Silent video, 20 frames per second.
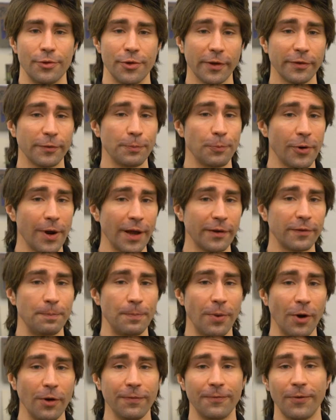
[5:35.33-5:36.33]
Just press
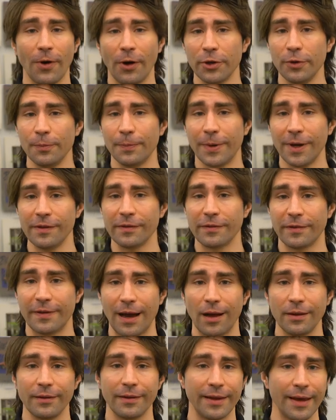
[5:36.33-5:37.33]
both volume buttons
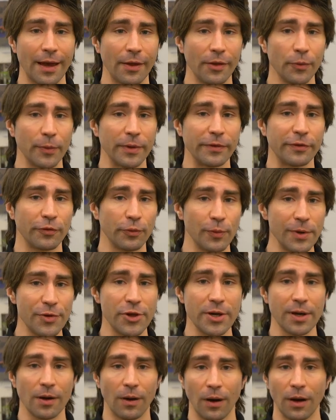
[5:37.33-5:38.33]
down together when
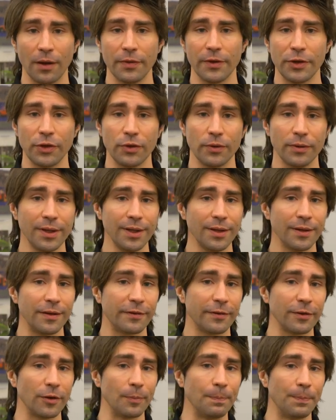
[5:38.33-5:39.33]
switching on the unit
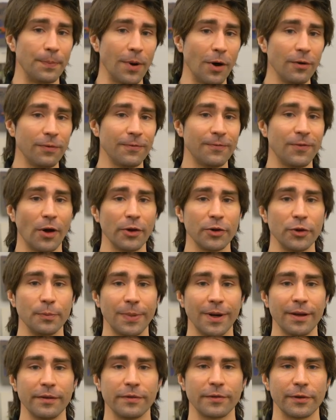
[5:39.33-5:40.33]
until both volume
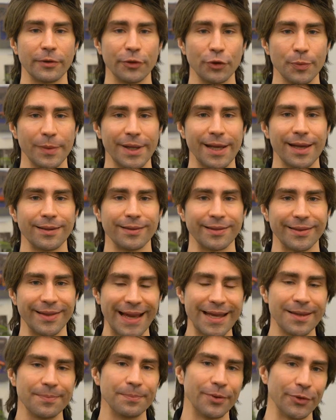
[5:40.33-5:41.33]
buttons illuminate
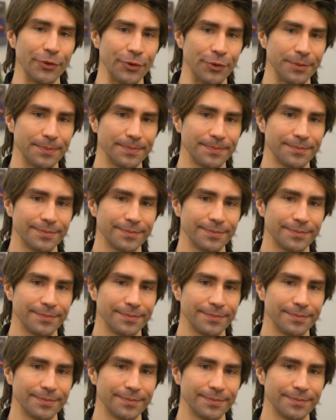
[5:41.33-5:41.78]
light blue.